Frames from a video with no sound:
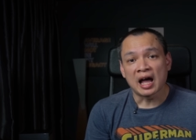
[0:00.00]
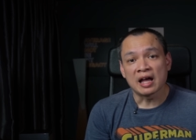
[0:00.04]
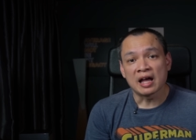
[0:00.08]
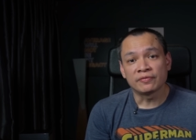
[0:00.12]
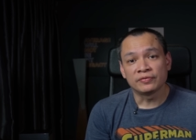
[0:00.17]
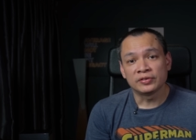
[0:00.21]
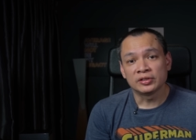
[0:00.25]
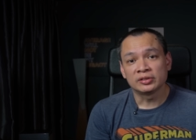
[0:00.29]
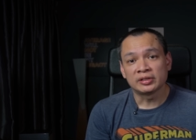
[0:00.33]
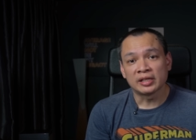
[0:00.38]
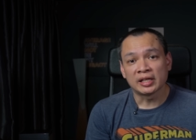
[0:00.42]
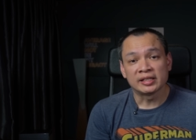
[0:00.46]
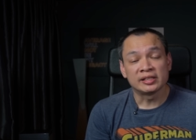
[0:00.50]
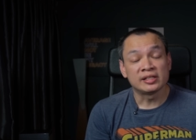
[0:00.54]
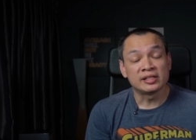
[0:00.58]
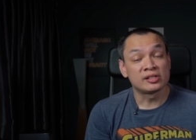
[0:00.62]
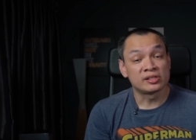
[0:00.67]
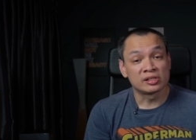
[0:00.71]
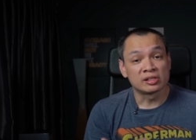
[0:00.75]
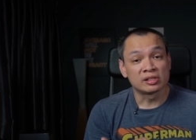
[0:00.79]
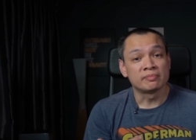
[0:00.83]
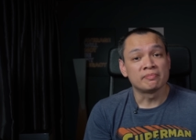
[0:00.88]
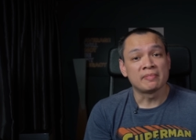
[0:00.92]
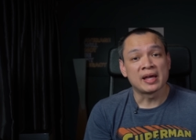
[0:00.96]
I feel that this
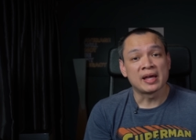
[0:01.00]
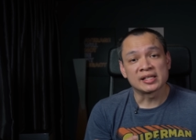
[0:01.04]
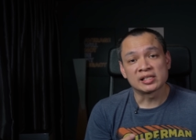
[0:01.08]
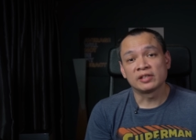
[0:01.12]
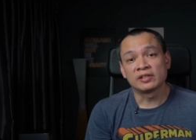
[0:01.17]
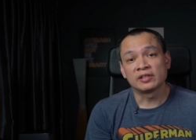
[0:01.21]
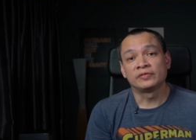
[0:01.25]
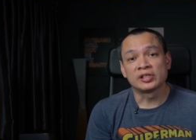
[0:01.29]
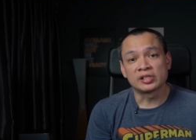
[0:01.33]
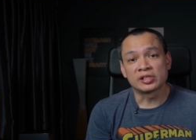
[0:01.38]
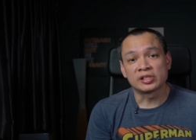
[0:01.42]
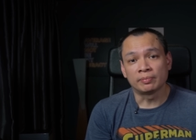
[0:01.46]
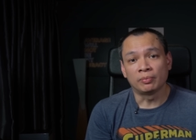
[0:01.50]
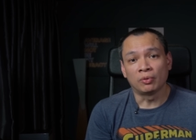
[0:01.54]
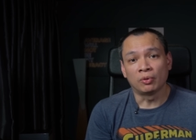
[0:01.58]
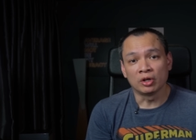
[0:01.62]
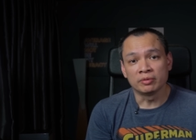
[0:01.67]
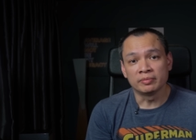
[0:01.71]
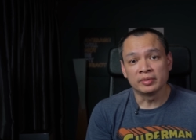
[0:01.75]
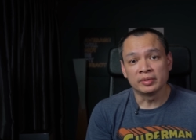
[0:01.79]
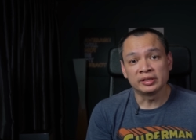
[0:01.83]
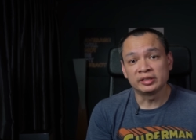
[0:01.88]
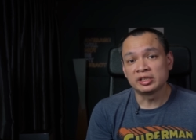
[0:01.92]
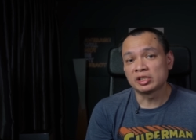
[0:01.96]
is a massive
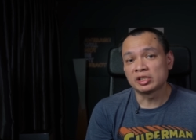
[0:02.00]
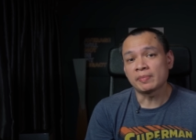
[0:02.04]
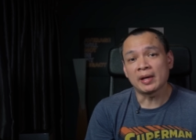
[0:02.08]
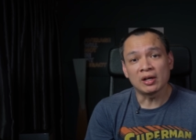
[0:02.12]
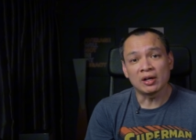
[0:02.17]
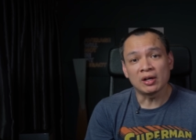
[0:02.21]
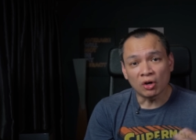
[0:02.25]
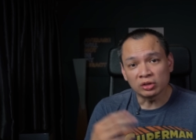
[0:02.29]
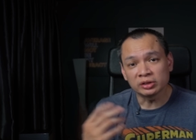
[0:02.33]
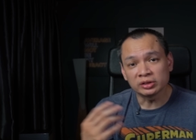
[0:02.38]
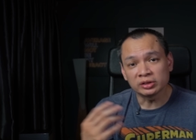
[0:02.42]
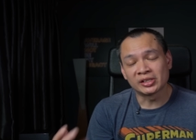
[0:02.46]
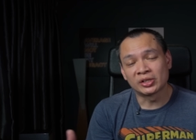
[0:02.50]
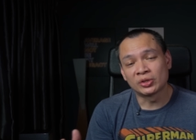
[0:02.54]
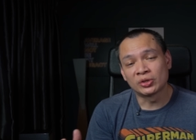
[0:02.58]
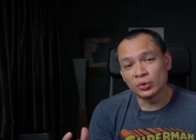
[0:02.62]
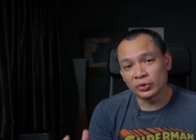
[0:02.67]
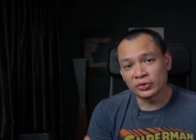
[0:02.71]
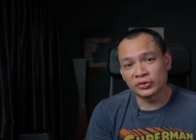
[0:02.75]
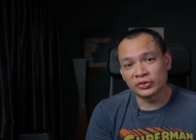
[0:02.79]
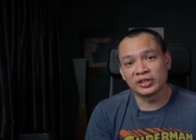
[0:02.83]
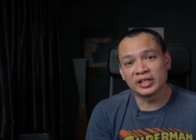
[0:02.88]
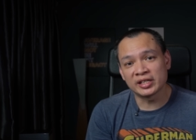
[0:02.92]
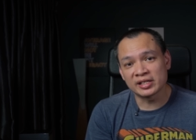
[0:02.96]
disappointment despite all the
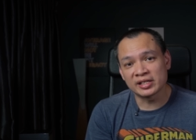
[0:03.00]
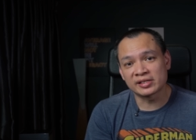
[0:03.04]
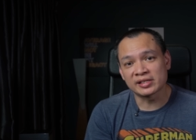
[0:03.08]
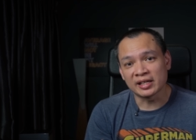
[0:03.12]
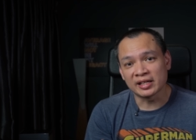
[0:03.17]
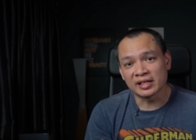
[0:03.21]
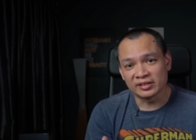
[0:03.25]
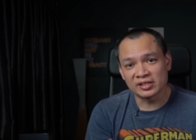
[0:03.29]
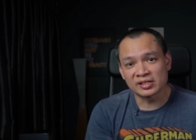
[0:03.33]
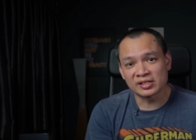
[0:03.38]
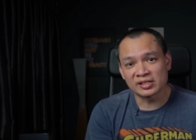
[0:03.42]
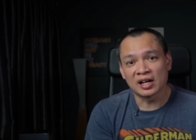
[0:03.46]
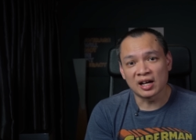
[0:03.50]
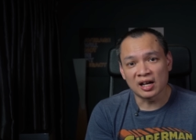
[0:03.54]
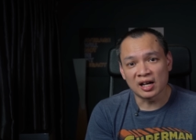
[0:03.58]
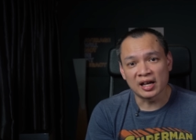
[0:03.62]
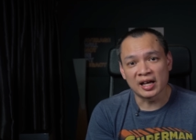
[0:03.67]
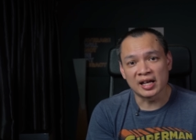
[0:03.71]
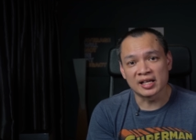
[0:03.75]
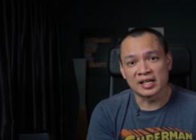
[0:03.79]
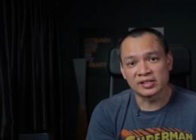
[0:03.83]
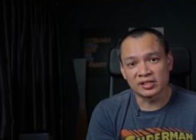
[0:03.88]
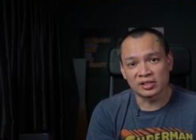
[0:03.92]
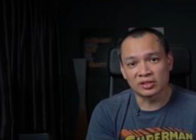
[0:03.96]
good things that this car
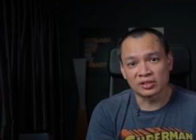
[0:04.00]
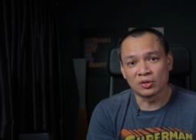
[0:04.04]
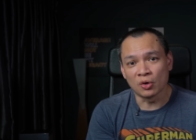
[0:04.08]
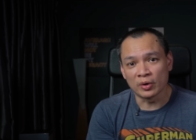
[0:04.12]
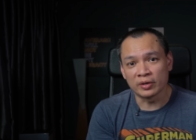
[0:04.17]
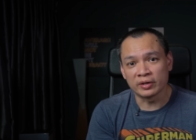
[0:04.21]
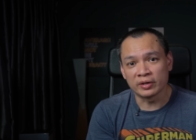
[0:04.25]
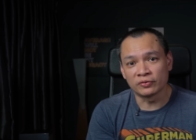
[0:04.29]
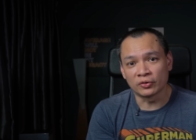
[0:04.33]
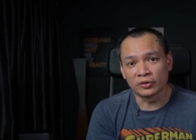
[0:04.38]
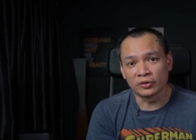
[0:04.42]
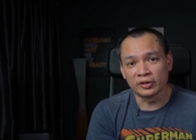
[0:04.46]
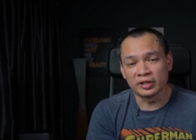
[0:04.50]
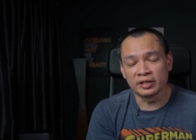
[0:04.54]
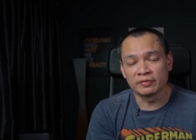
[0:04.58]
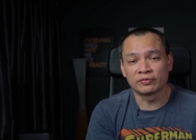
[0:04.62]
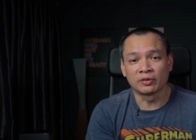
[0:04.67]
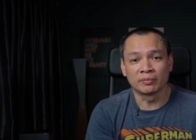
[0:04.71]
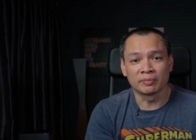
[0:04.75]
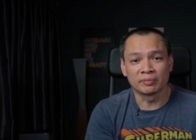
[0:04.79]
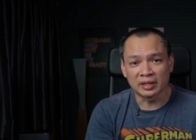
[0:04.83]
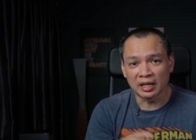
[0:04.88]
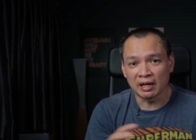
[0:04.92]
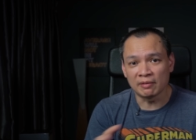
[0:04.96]
has it going for it
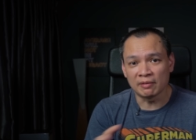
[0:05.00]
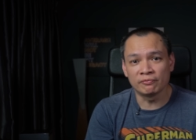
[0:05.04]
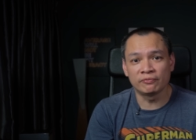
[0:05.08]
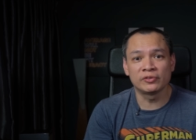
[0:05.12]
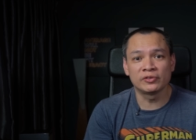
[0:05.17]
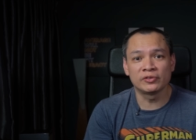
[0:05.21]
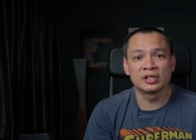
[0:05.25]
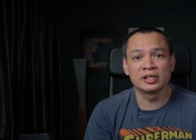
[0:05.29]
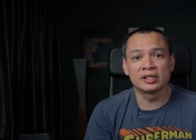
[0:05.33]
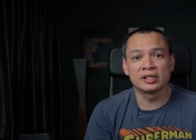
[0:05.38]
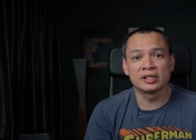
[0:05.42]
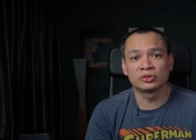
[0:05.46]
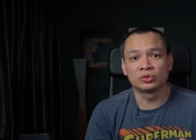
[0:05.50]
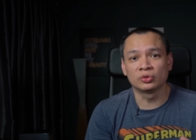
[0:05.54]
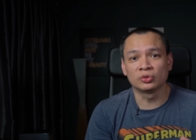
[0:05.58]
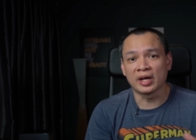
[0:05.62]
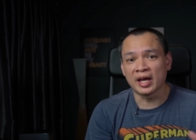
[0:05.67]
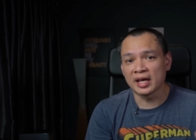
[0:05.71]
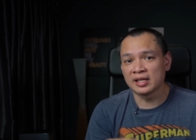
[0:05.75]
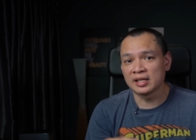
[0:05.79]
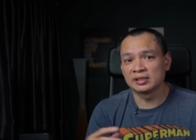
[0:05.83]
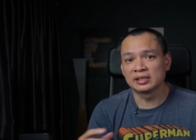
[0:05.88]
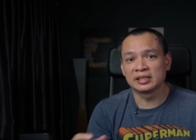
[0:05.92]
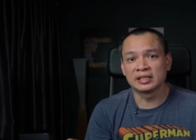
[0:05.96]
from comfort to
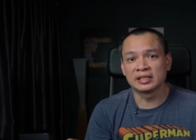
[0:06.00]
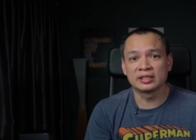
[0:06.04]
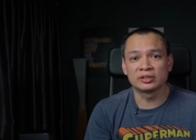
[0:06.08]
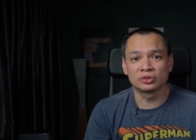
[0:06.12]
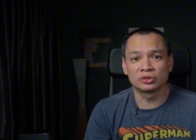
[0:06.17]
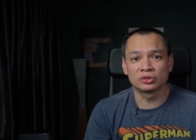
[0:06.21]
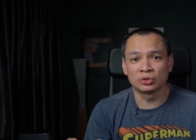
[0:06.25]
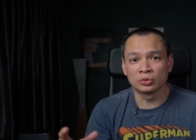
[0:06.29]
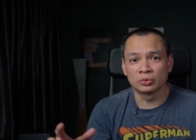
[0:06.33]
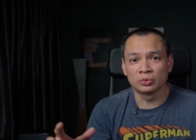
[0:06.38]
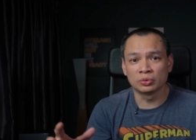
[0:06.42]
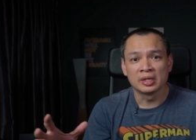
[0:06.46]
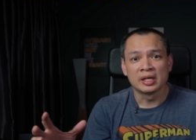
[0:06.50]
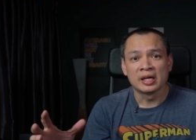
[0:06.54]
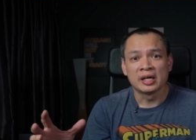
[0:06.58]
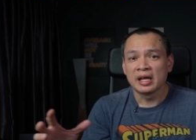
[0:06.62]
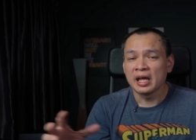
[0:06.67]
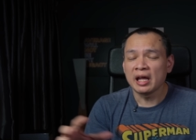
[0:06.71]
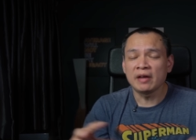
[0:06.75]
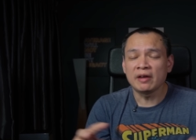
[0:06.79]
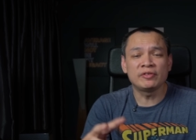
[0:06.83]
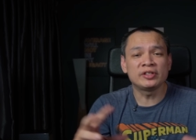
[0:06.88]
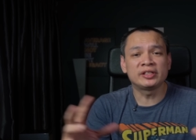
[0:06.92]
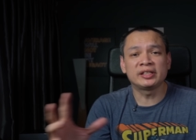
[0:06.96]
handling to
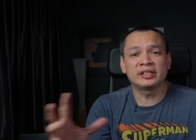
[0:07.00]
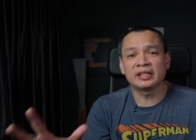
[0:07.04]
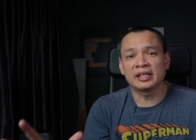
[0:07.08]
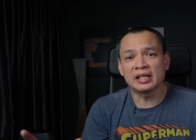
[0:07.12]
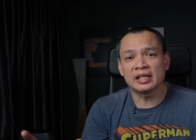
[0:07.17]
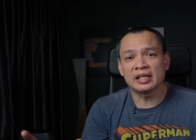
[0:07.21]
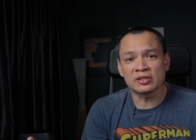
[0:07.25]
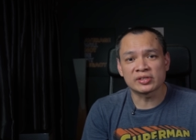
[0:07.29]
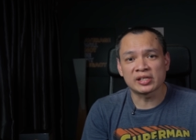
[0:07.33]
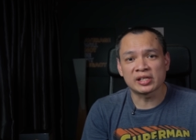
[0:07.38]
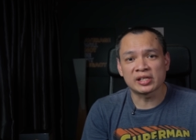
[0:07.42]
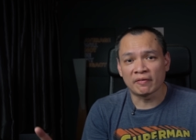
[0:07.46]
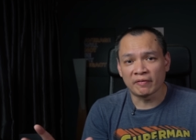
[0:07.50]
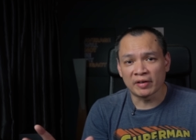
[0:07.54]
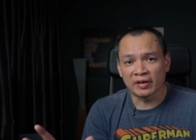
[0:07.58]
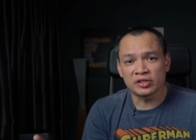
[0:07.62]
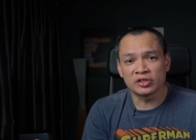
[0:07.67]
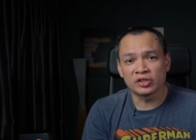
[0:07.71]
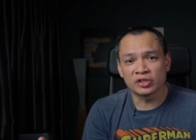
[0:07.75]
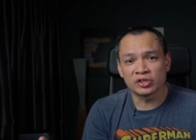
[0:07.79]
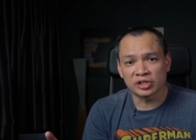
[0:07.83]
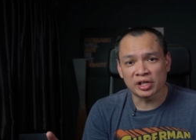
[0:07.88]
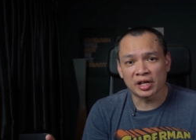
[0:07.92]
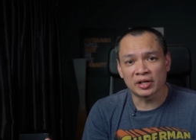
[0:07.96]
everything else that I've
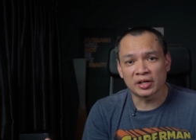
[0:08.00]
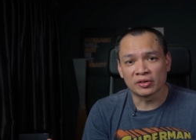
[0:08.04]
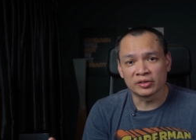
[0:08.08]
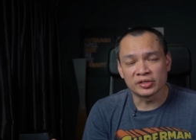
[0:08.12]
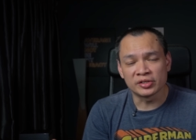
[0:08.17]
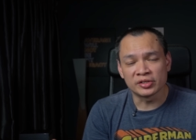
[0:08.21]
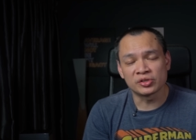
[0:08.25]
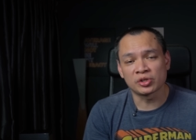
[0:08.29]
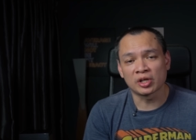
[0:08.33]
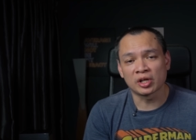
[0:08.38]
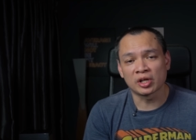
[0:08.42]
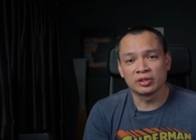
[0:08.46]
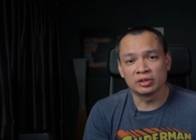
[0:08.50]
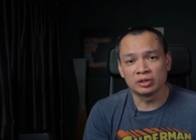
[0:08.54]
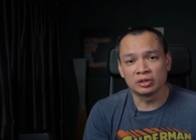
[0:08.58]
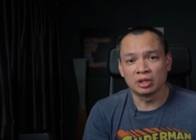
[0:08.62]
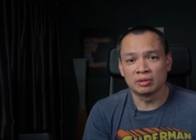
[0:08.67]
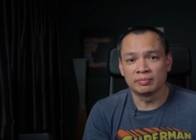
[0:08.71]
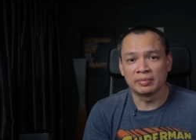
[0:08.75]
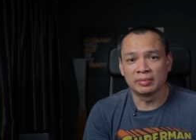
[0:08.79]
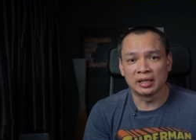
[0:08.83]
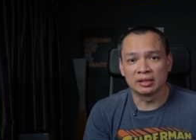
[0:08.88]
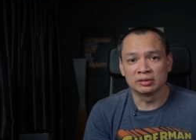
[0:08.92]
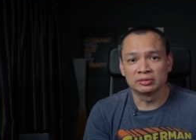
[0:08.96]
actually shared on this channel
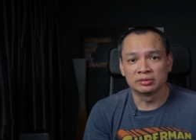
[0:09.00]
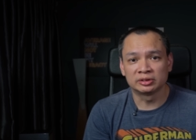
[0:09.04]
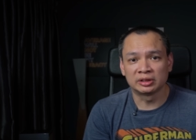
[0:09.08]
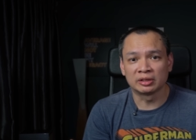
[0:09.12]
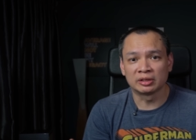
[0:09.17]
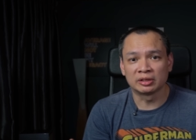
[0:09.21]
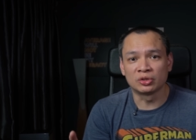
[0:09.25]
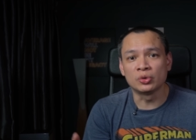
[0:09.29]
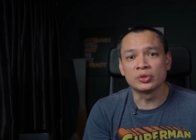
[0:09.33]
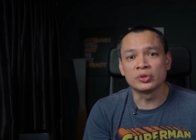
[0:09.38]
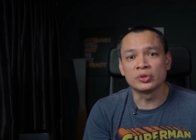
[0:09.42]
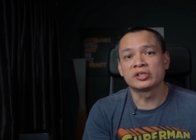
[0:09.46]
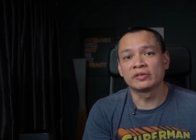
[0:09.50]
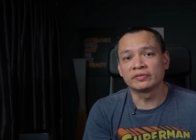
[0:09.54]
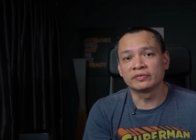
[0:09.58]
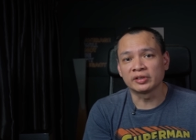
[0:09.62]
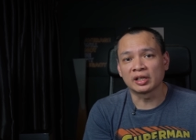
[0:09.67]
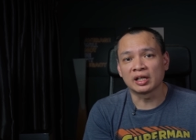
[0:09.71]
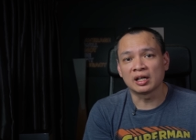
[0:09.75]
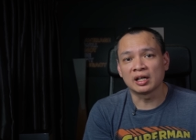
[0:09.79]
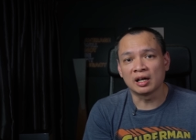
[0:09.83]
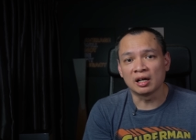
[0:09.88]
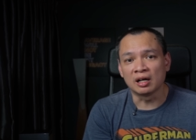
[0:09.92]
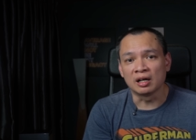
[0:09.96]
about the goods of
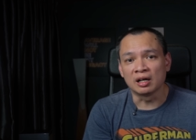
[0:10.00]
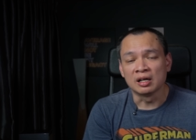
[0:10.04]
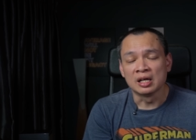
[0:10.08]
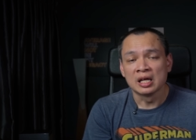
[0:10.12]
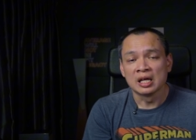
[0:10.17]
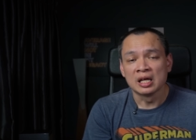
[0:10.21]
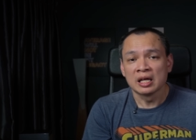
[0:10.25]
the car.